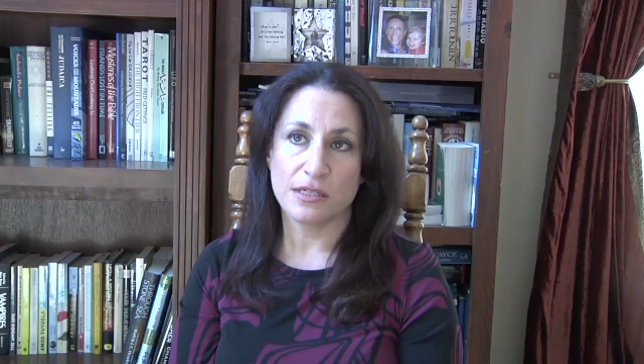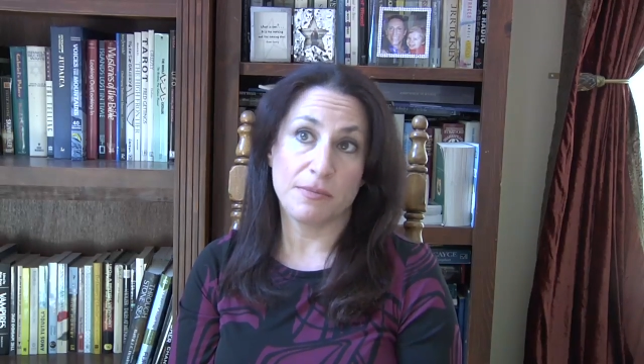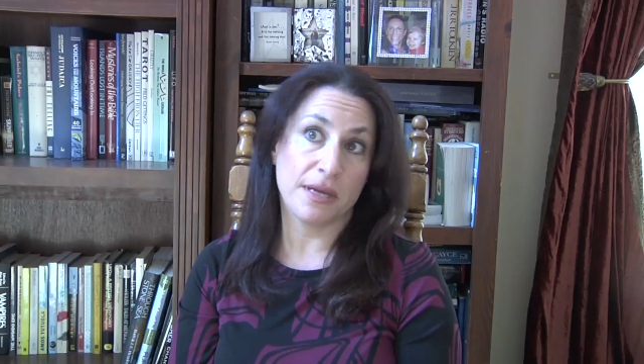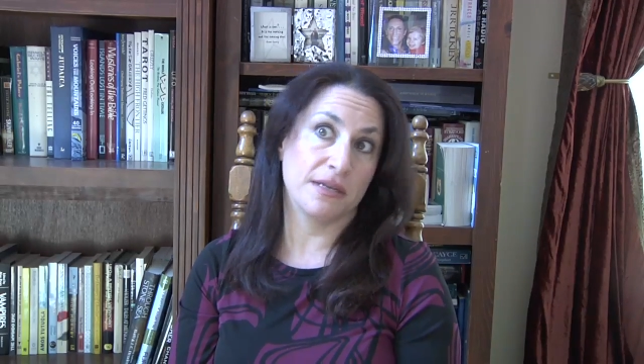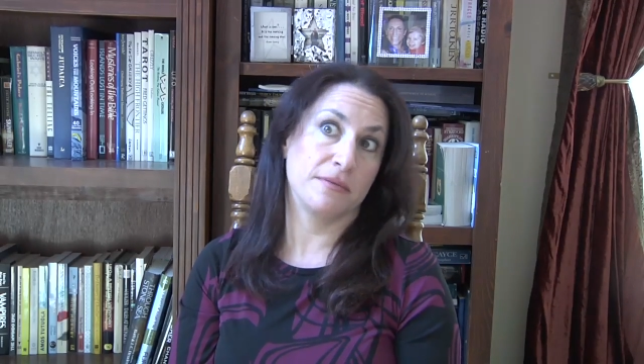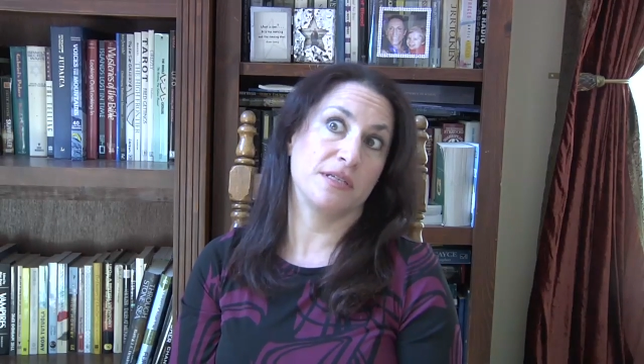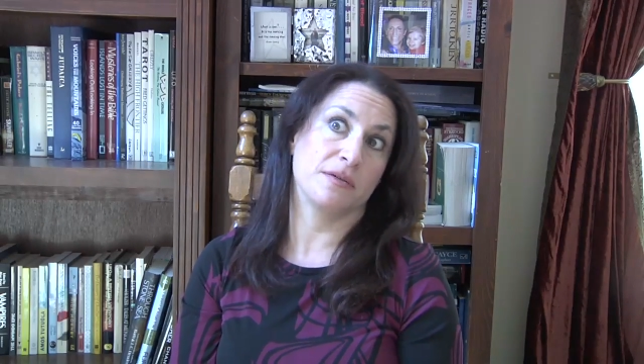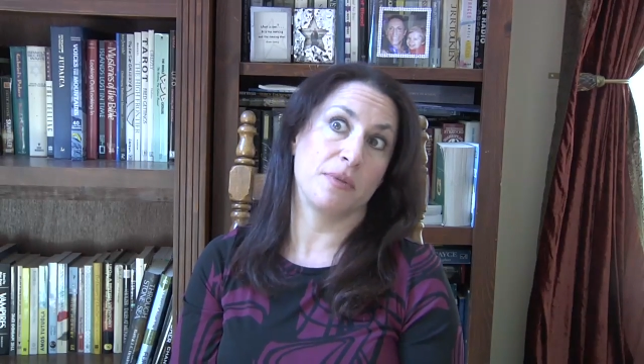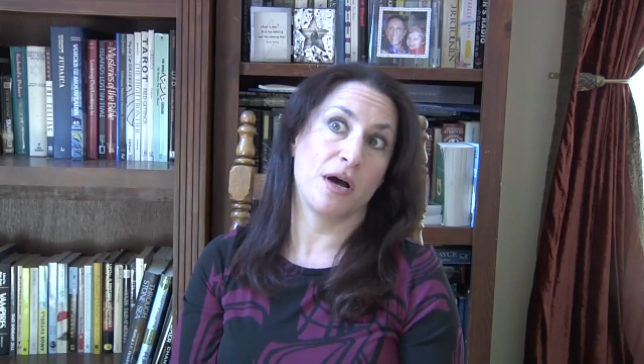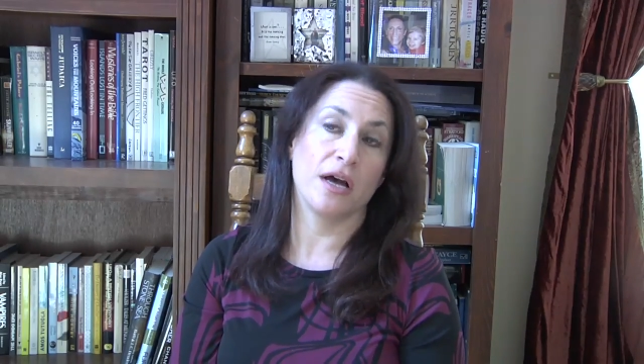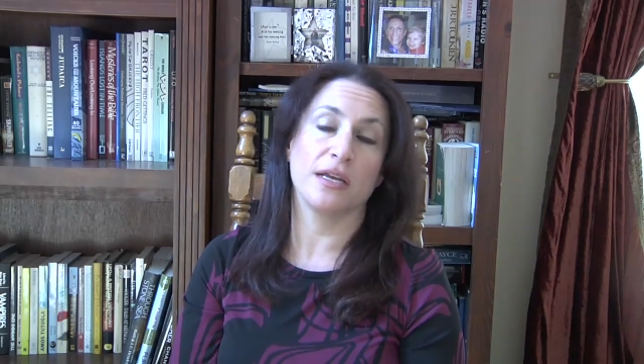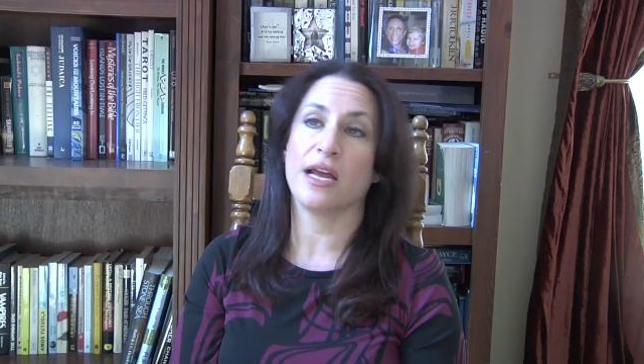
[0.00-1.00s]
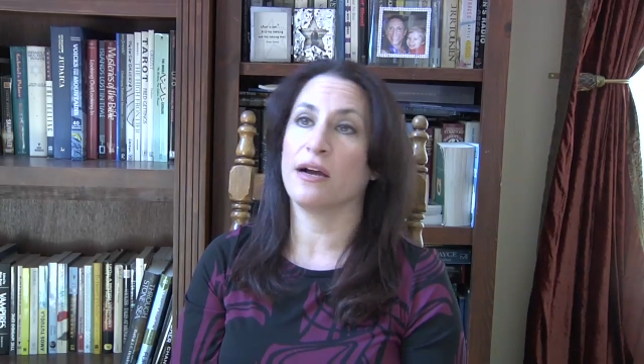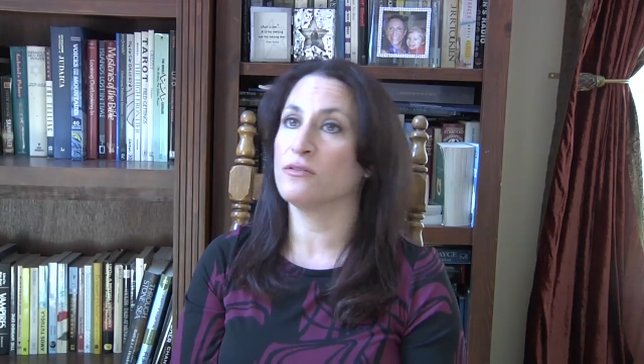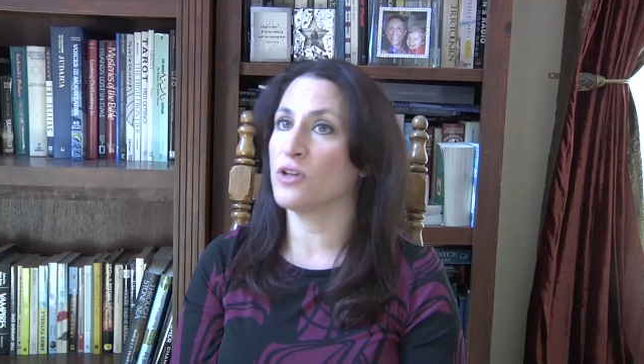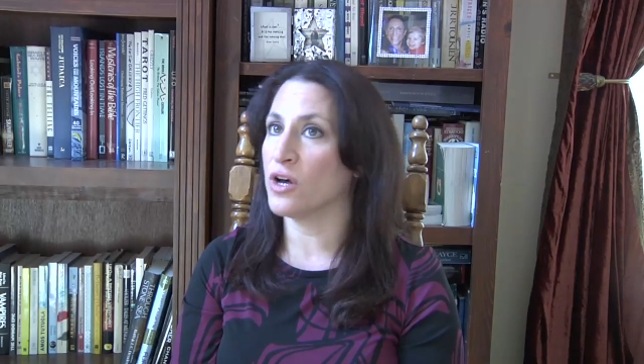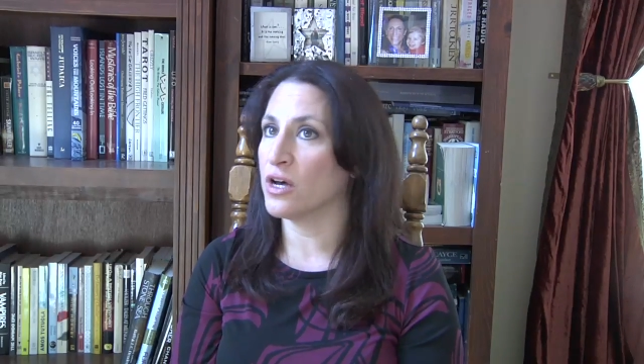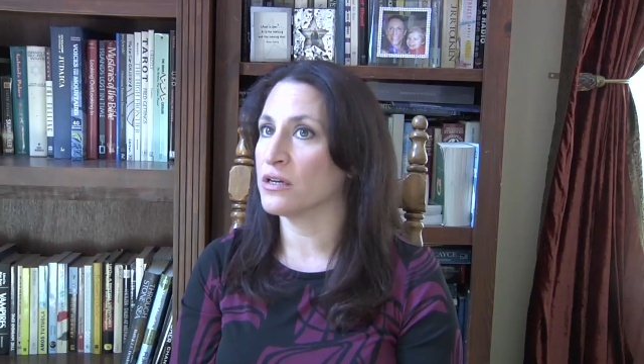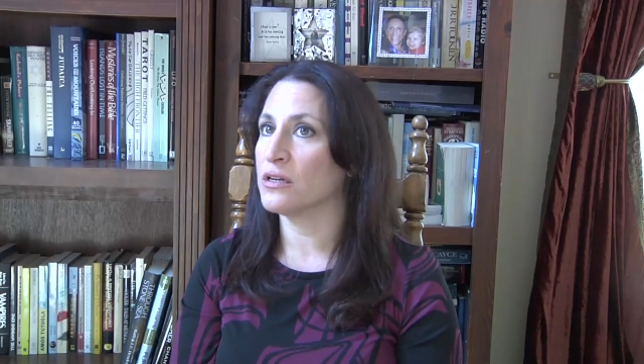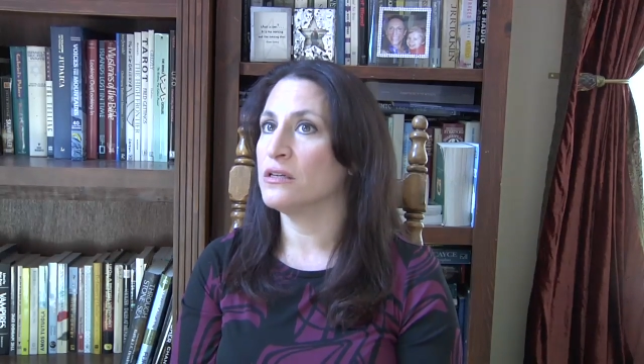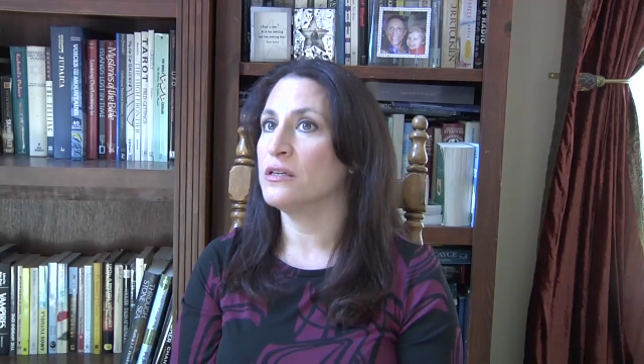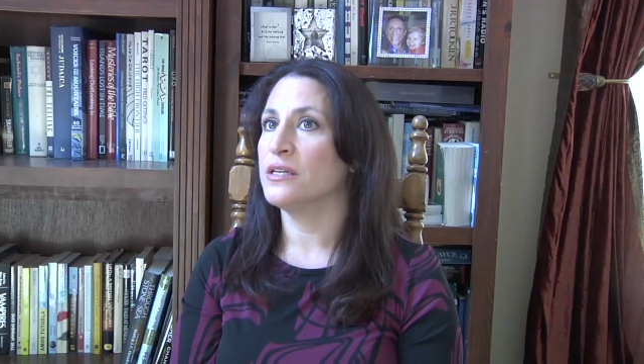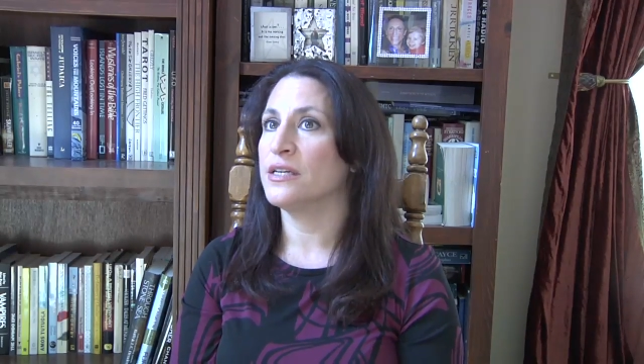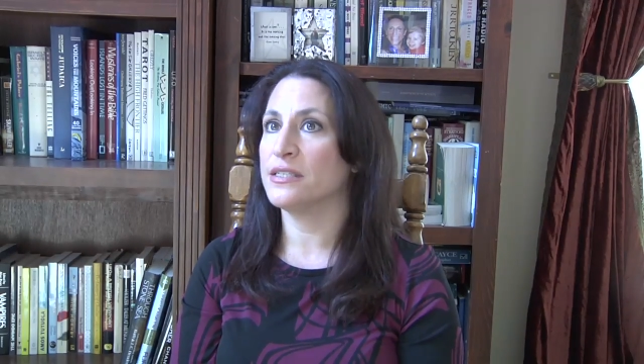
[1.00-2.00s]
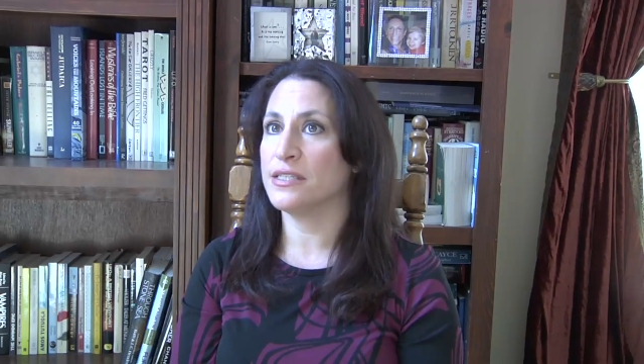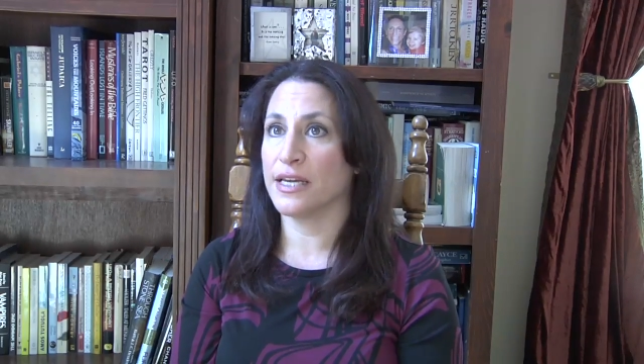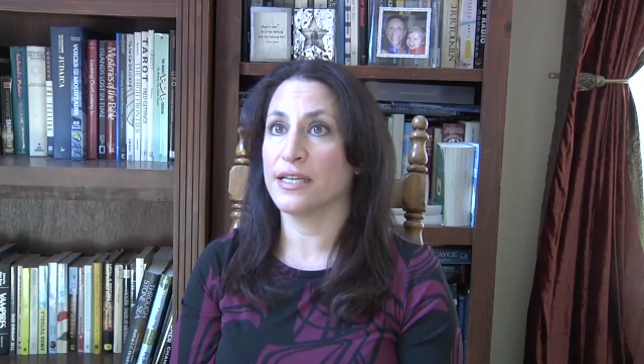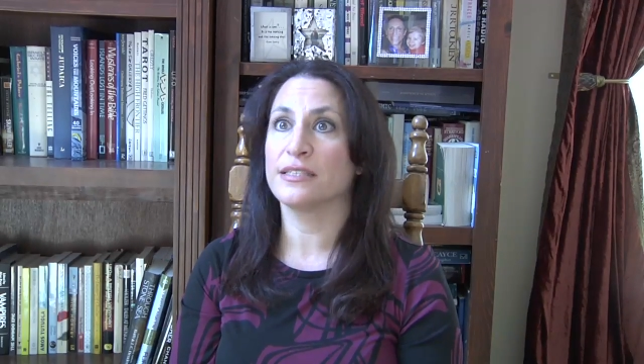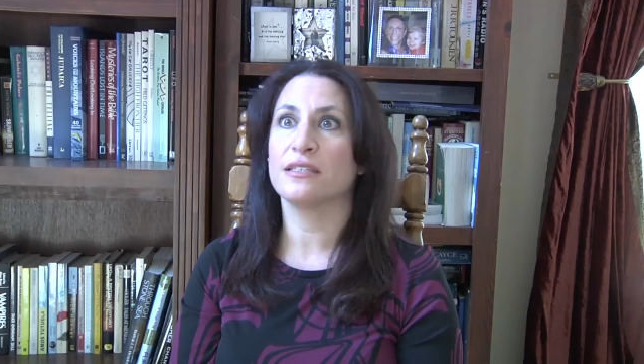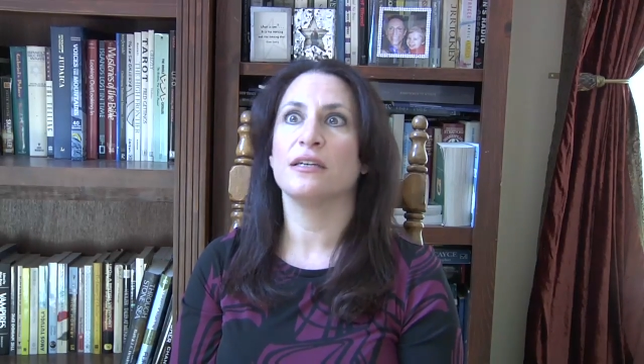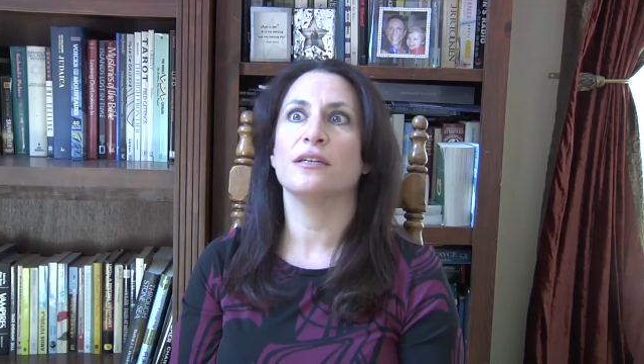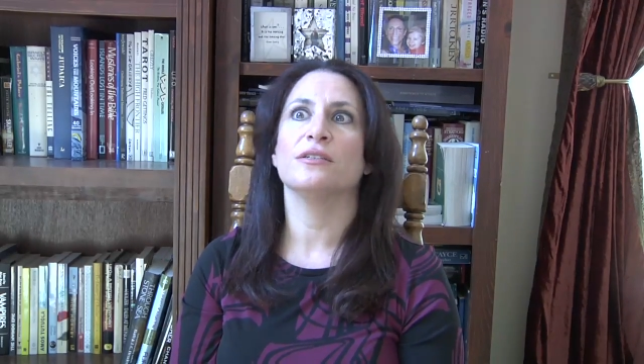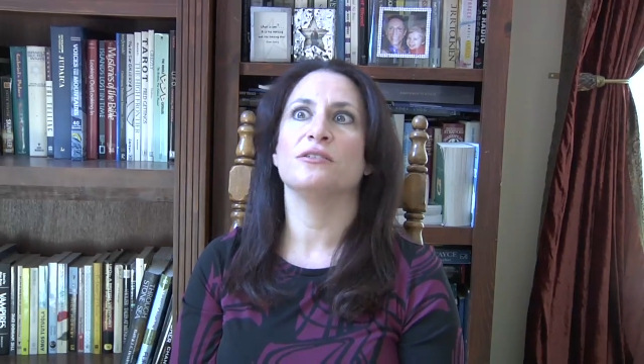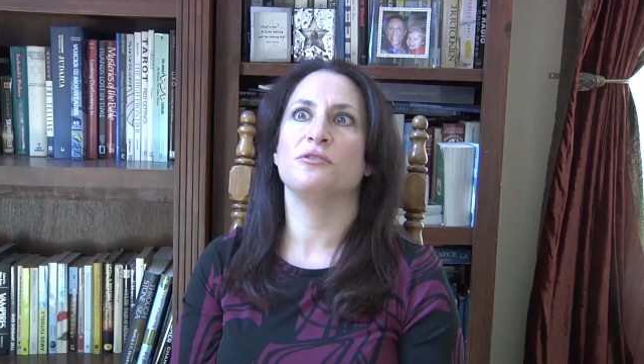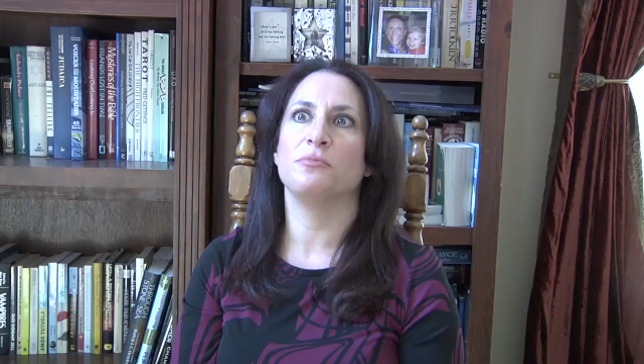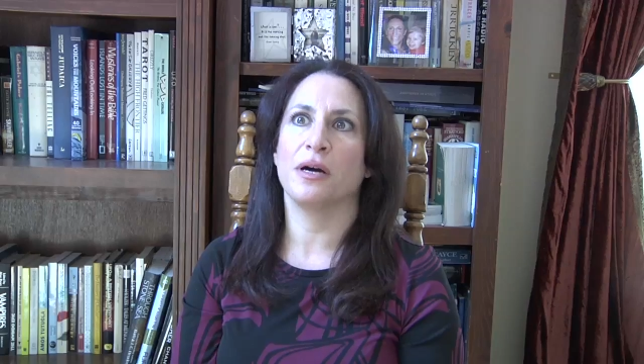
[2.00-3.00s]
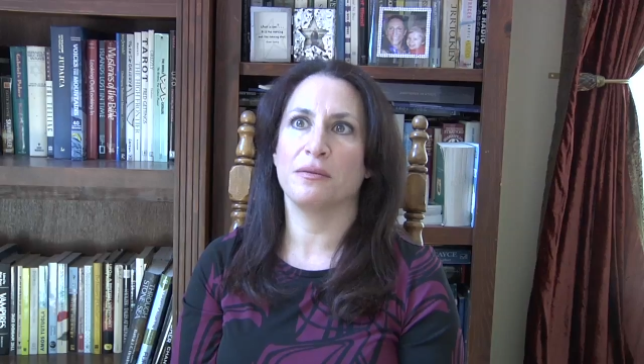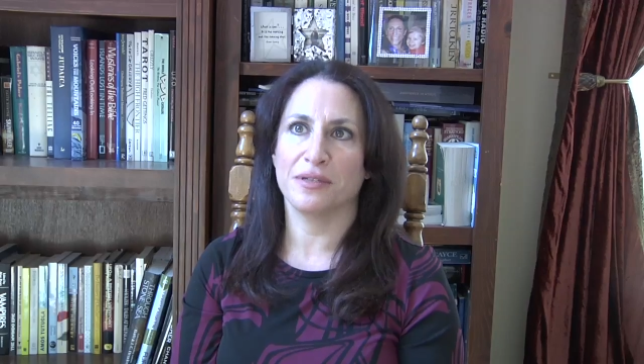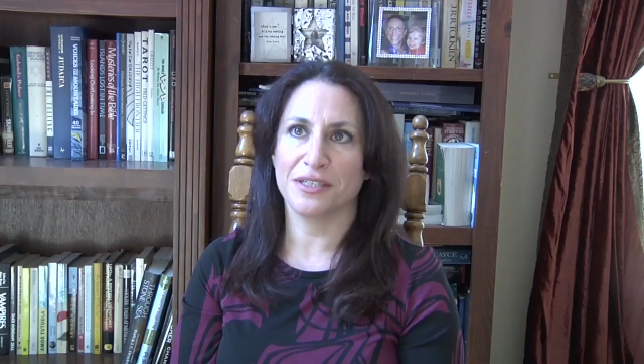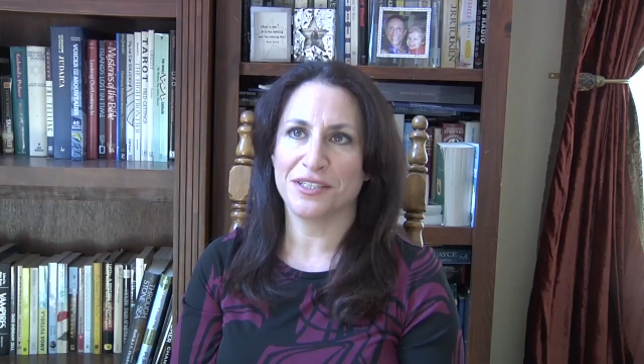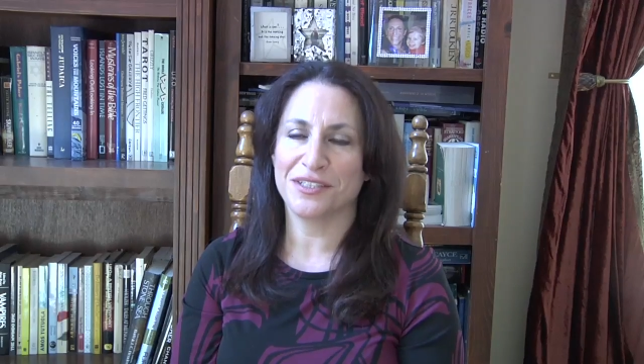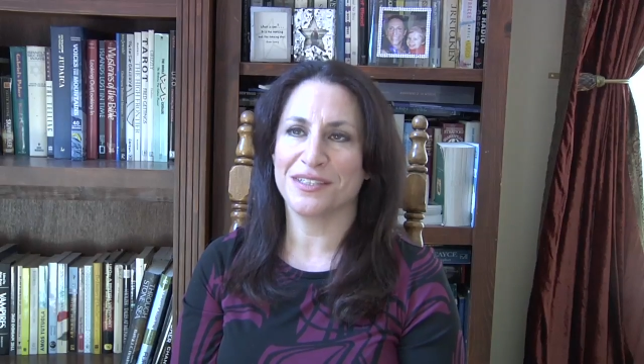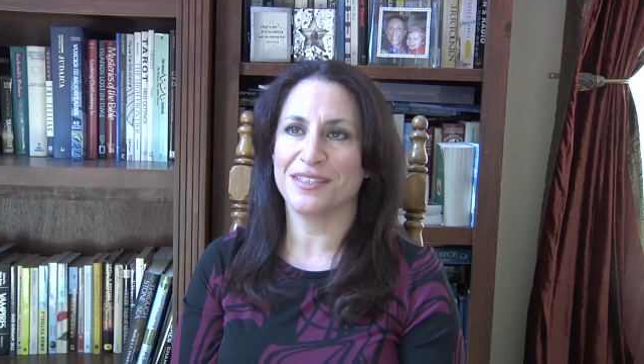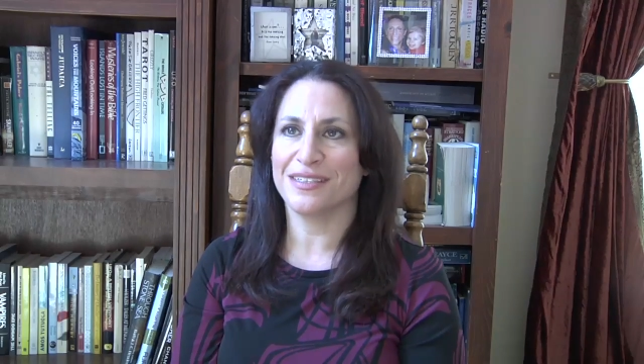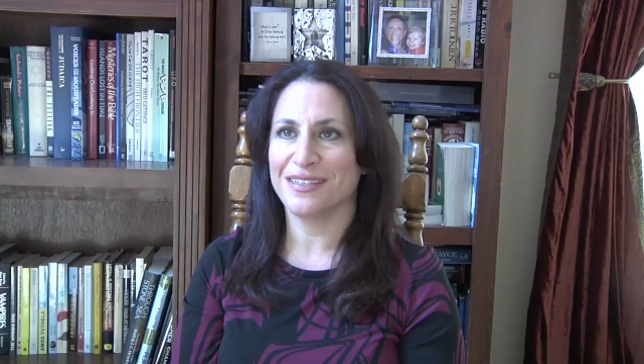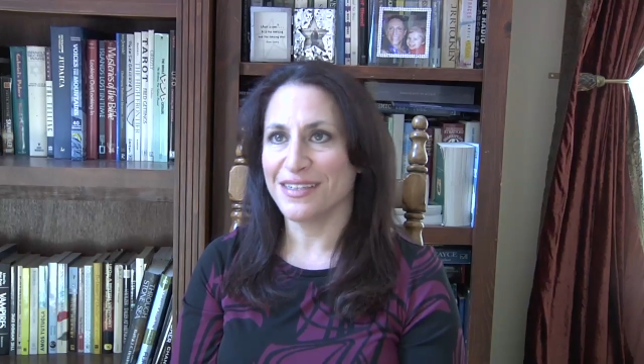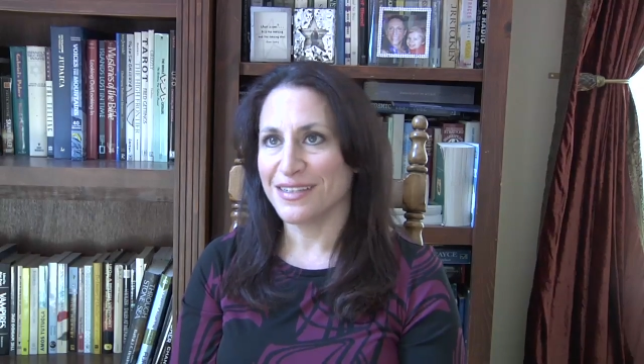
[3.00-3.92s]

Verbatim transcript: dependent upon how long it takes to publish, and